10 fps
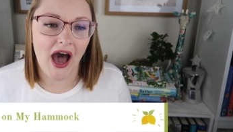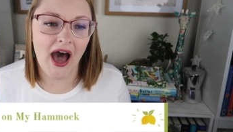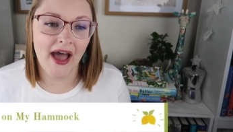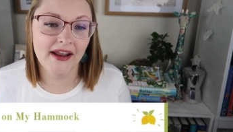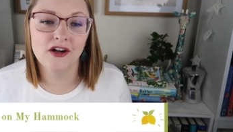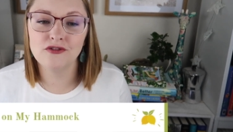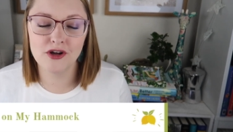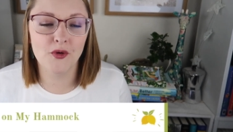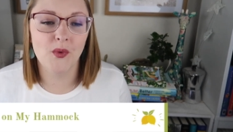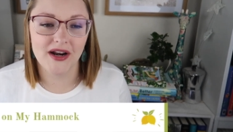I don't
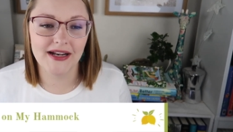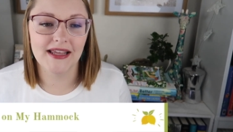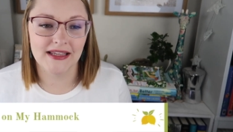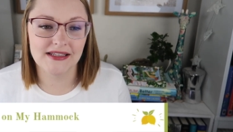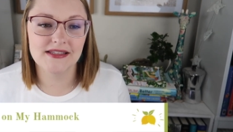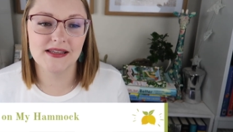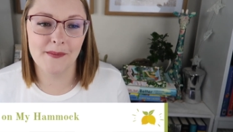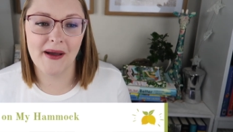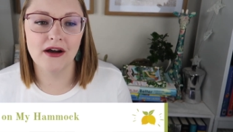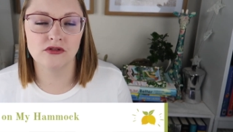know what it is
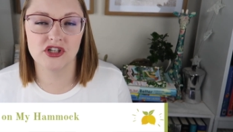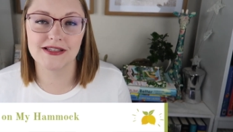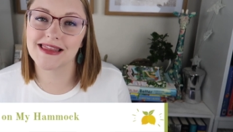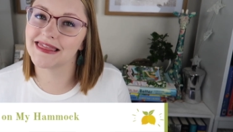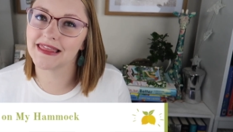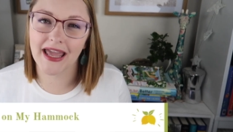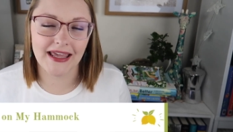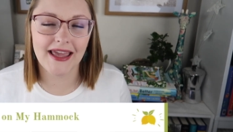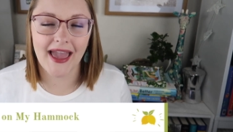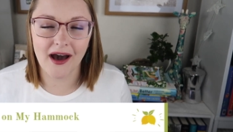about just
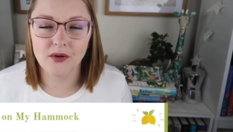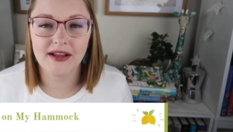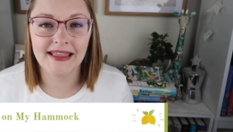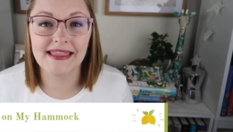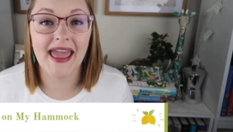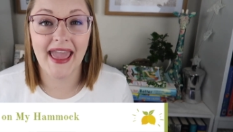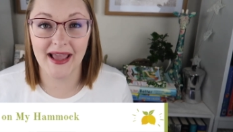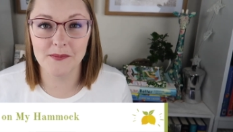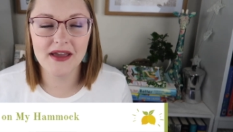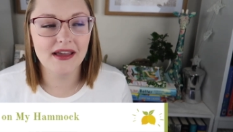laying out in the
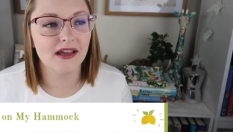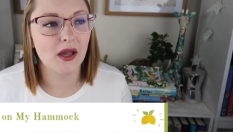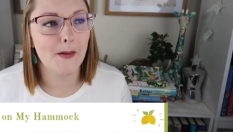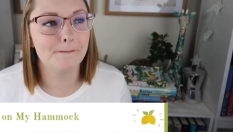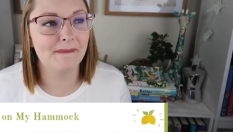hammock,